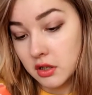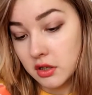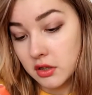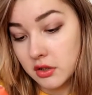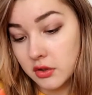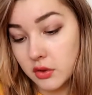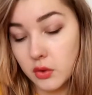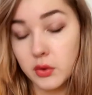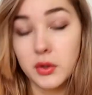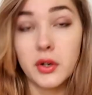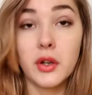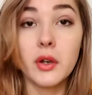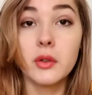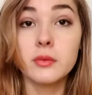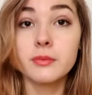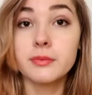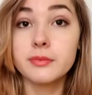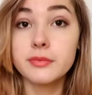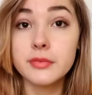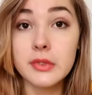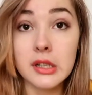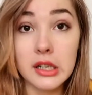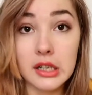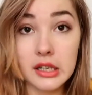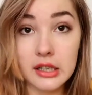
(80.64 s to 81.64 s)
Don't know.
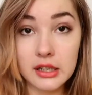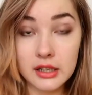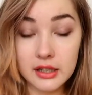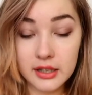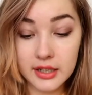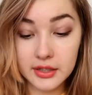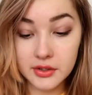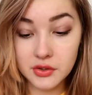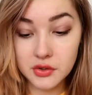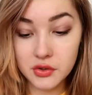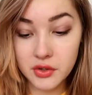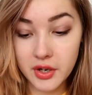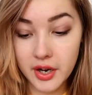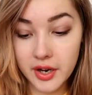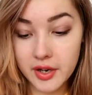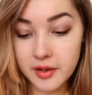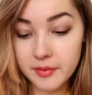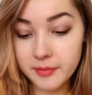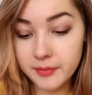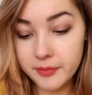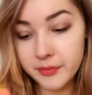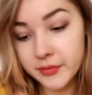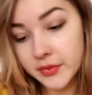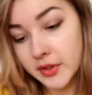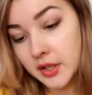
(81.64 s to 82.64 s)
Let's try.
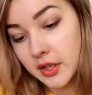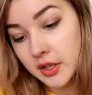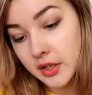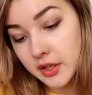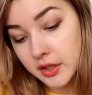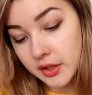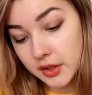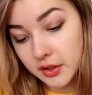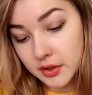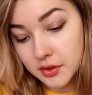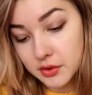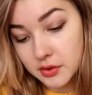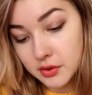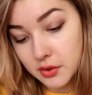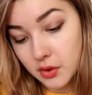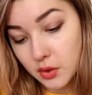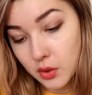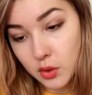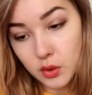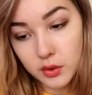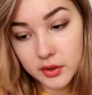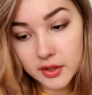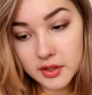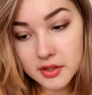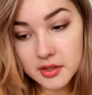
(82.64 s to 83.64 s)

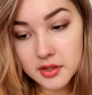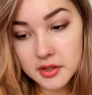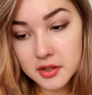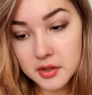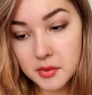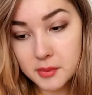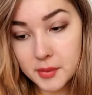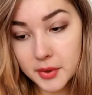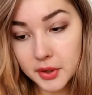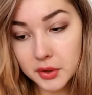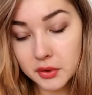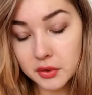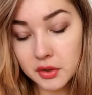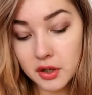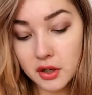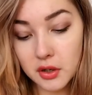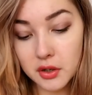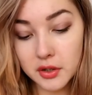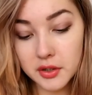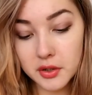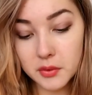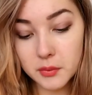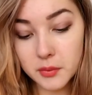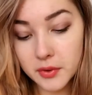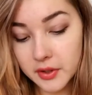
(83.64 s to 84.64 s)
So this is the Manuka
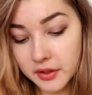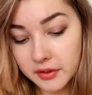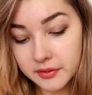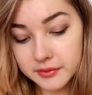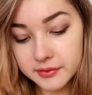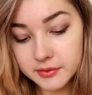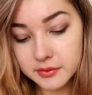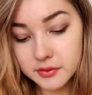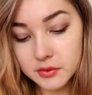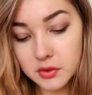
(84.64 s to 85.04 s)
honey one.